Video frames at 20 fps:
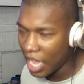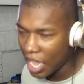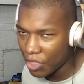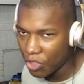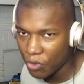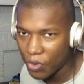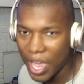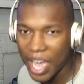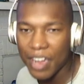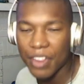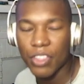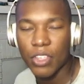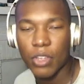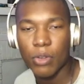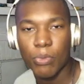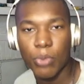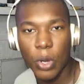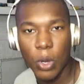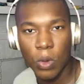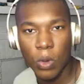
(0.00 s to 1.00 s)
and they're out of
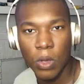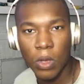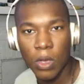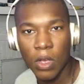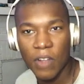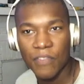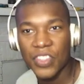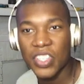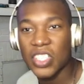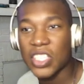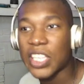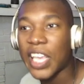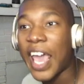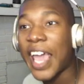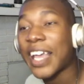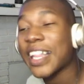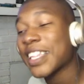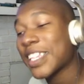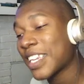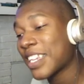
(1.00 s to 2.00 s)
there, bro. The
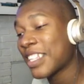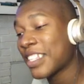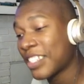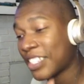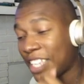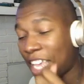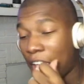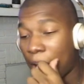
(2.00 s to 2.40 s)
tackling in this